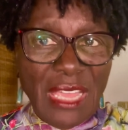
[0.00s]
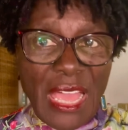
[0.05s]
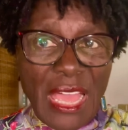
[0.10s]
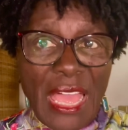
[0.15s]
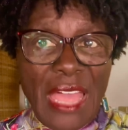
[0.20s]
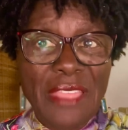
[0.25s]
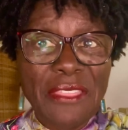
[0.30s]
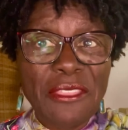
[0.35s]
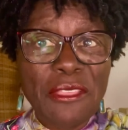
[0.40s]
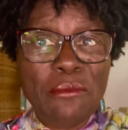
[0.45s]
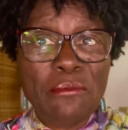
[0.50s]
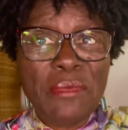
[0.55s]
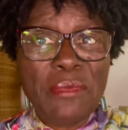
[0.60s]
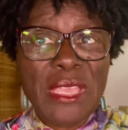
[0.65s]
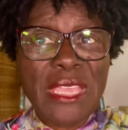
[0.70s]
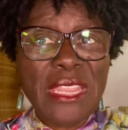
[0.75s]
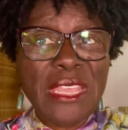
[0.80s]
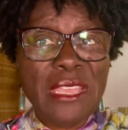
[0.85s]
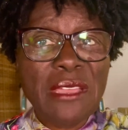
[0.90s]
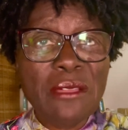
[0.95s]
And the
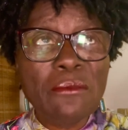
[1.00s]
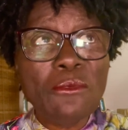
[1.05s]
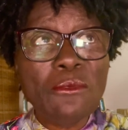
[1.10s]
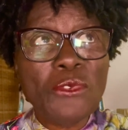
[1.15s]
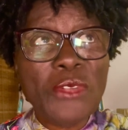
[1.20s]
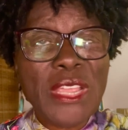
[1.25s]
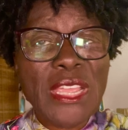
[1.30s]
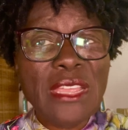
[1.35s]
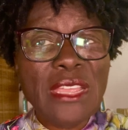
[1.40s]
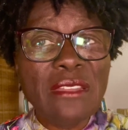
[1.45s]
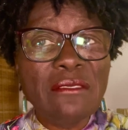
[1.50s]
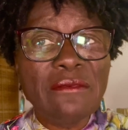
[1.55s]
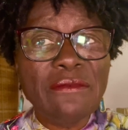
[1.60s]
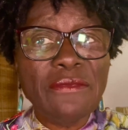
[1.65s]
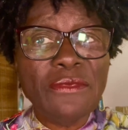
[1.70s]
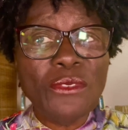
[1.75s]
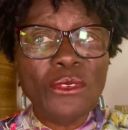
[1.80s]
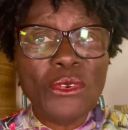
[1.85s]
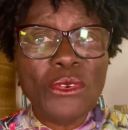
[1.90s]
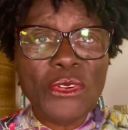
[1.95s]
median rent
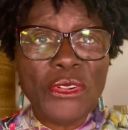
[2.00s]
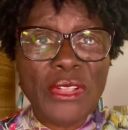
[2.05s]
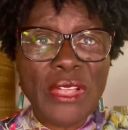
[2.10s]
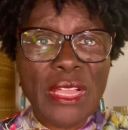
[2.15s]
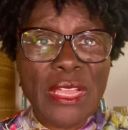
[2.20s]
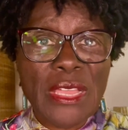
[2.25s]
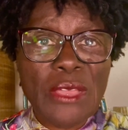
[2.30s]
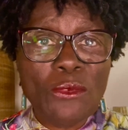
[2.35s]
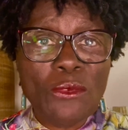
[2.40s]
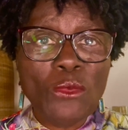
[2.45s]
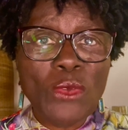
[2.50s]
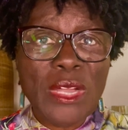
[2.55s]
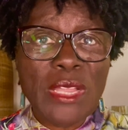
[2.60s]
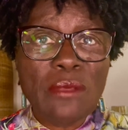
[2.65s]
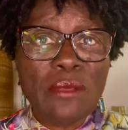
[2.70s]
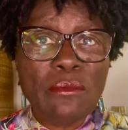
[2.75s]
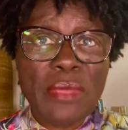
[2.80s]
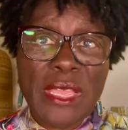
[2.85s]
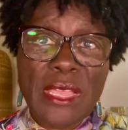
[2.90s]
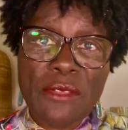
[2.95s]
for a
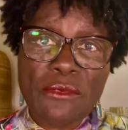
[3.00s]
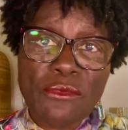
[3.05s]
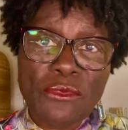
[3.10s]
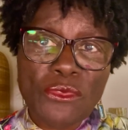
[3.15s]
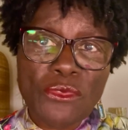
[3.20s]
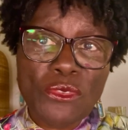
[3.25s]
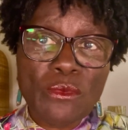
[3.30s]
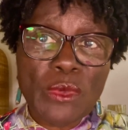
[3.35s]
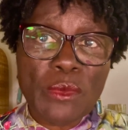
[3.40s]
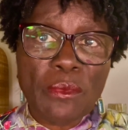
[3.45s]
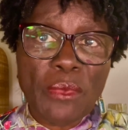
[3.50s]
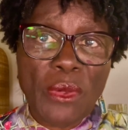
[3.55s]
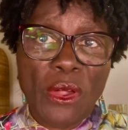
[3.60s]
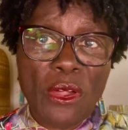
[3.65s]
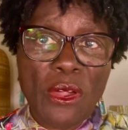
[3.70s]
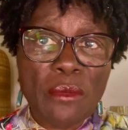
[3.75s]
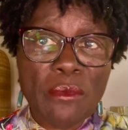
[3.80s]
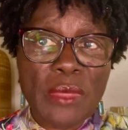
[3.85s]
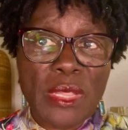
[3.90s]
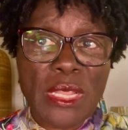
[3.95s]
one-bedroom
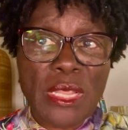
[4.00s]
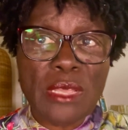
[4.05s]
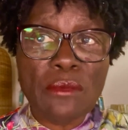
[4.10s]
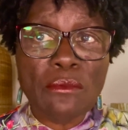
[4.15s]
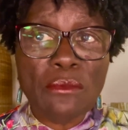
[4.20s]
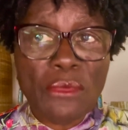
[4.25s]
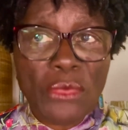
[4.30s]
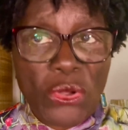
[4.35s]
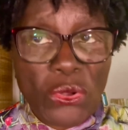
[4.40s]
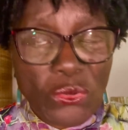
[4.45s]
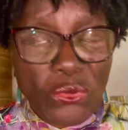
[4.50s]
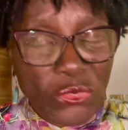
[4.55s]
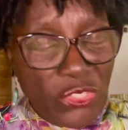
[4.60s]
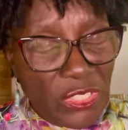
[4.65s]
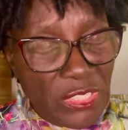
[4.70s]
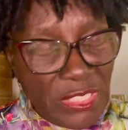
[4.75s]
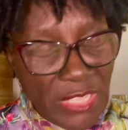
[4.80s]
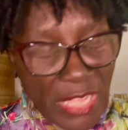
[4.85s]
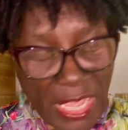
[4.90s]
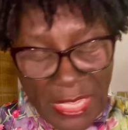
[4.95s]
apartment in most
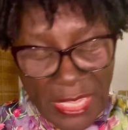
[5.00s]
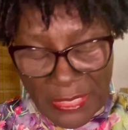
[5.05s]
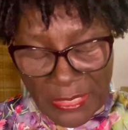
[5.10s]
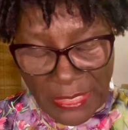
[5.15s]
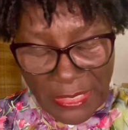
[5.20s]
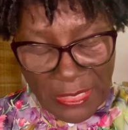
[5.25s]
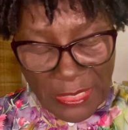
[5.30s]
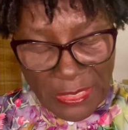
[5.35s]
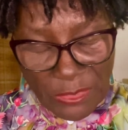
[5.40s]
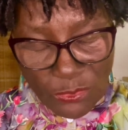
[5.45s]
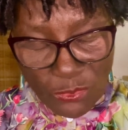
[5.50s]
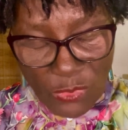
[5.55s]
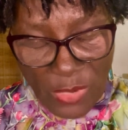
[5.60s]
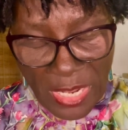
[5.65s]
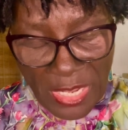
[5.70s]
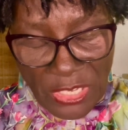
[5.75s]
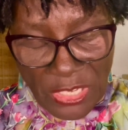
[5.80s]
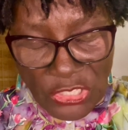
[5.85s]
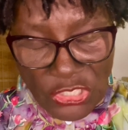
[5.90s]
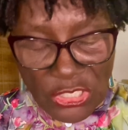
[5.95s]
states is
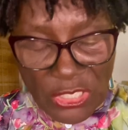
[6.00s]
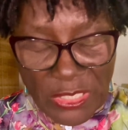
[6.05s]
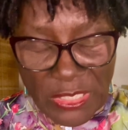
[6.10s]
ranging